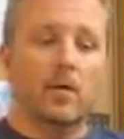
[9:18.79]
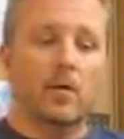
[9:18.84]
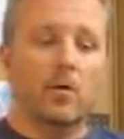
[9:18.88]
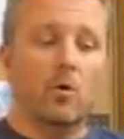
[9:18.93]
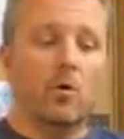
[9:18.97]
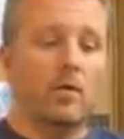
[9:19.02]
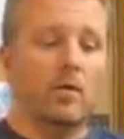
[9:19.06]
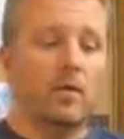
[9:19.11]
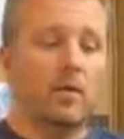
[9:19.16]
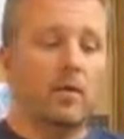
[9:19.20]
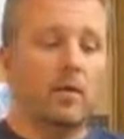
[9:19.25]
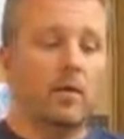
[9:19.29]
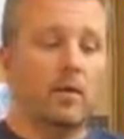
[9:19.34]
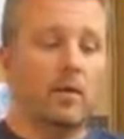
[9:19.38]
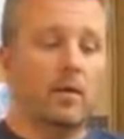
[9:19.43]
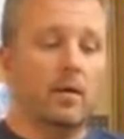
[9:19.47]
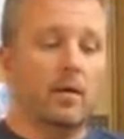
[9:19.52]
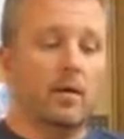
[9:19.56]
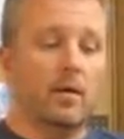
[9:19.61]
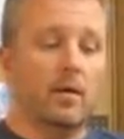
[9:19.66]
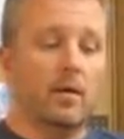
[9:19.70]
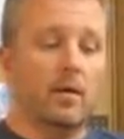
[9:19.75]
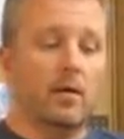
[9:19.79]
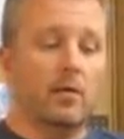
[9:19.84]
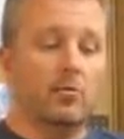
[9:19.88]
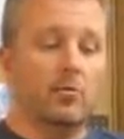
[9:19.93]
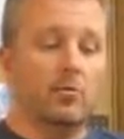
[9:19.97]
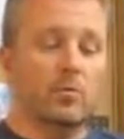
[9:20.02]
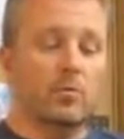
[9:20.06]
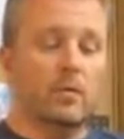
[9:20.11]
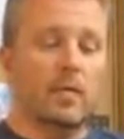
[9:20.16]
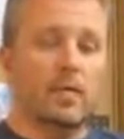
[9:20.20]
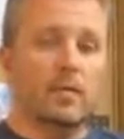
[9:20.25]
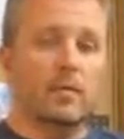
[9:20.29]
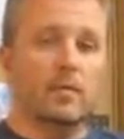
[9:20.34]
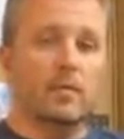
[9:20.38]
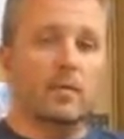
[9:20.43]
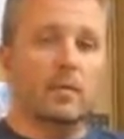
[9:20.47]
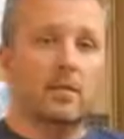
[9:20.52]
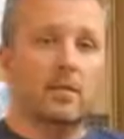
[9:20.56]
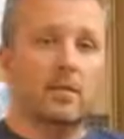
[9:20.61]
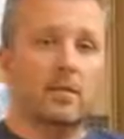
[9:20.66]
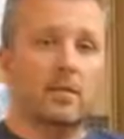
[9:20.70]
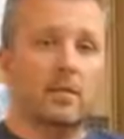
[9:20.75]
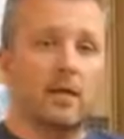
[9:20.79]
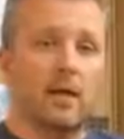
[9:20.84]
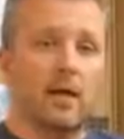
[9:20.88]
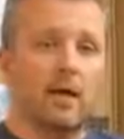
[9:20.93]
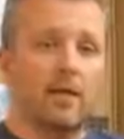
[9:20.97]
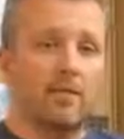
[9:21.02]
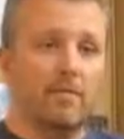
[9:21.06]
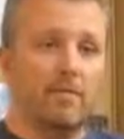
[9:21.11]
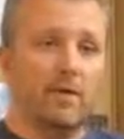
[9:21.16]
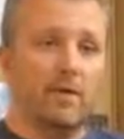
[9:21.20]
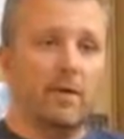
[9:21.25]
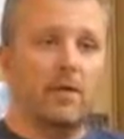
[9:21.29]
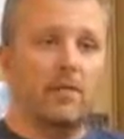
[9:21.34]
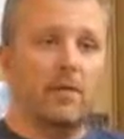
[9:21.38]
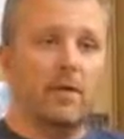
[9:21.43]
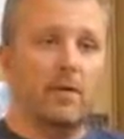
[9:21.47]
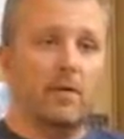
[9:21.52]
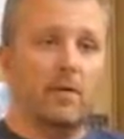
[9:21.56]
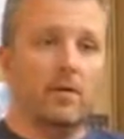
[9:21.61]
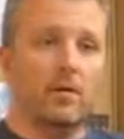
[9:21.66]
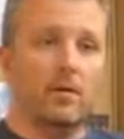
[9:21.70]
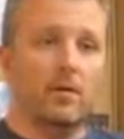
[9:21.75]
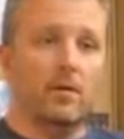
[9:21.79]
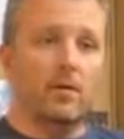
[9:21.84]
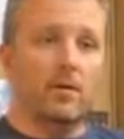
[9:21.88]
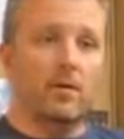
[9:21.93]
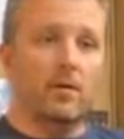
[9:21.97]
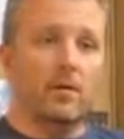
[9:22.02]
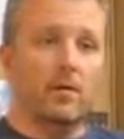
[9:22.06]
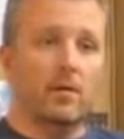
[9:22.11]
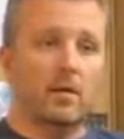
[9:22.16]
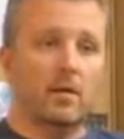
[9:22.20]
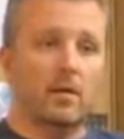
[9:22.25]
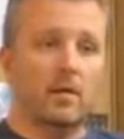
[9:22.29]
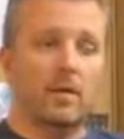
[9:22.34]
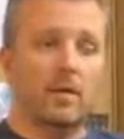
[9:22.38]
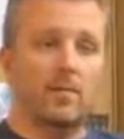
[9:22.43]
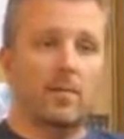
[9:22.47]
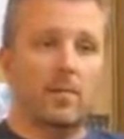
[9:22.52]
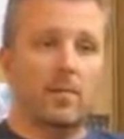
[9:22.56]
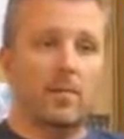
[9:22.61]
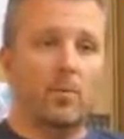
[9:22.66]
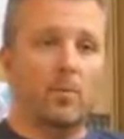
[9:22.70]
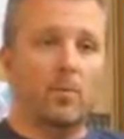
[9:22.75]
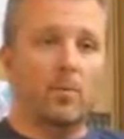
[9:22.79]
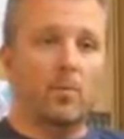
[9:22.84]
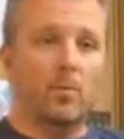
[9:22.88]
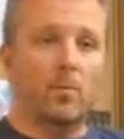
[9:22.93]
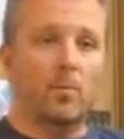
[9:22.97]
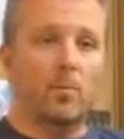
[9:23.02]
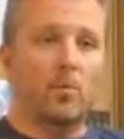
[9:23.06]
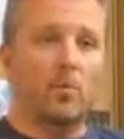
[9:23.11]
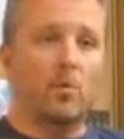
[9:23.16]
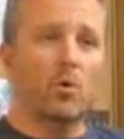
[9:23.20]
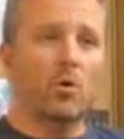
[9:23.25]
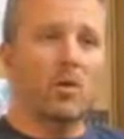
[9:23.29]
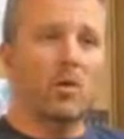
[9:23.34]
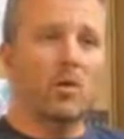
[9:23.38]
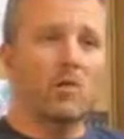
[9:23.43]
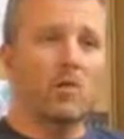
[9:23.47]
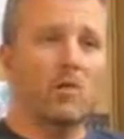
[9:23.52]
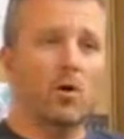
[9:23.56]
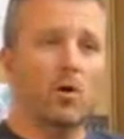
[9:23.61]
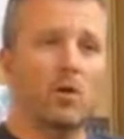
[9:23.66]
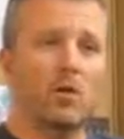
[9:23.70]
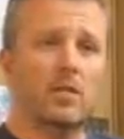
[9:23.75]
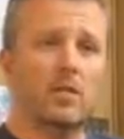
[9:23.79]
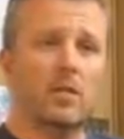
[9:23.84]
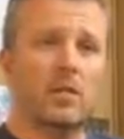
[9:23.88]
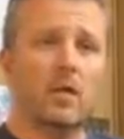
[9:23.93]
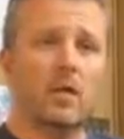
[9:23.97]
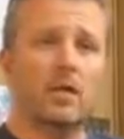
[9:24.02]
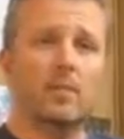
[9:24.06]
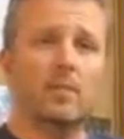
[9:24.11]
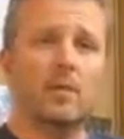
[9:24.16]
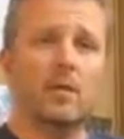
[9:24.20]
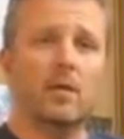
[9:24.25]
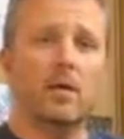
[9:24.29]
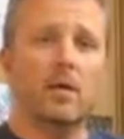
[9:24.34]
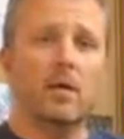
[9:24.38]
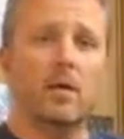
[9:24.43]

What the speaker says: The only thing I also say is have fun out there. Again, if people are really giving you a hard time,